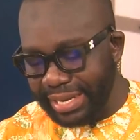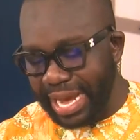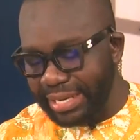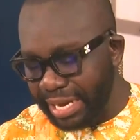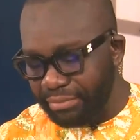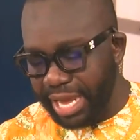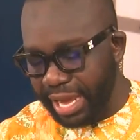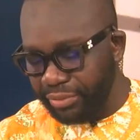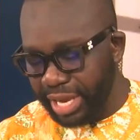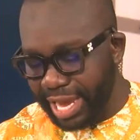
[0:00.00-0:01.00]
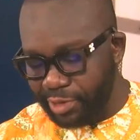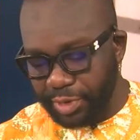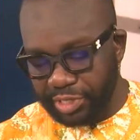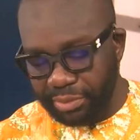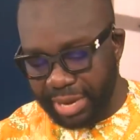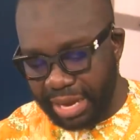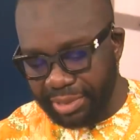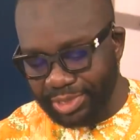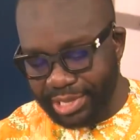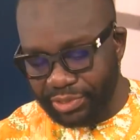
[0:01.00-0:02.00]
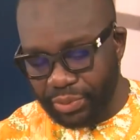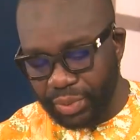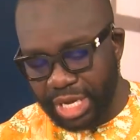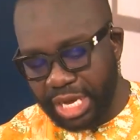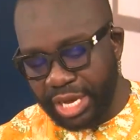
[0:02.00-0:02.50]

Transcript: Gadangbe area. Ex-President Mahama says so.